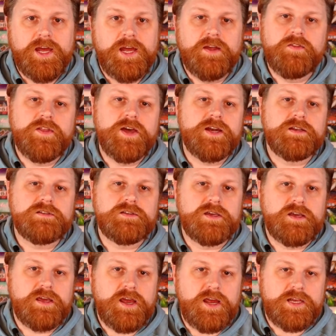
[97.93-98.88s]
And that is
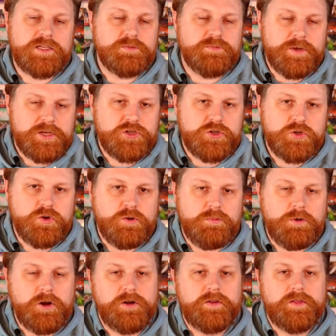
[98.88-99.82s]
a special
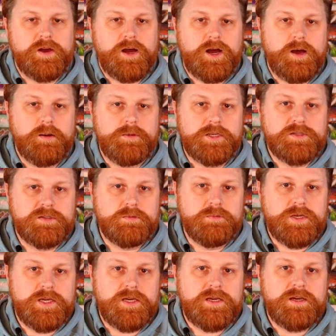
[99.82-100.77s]
part of the hobby to
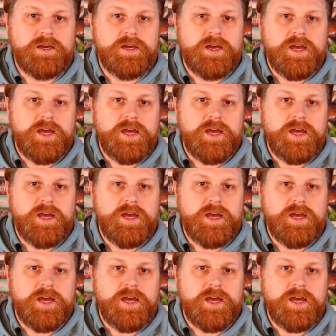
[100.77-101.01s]
me.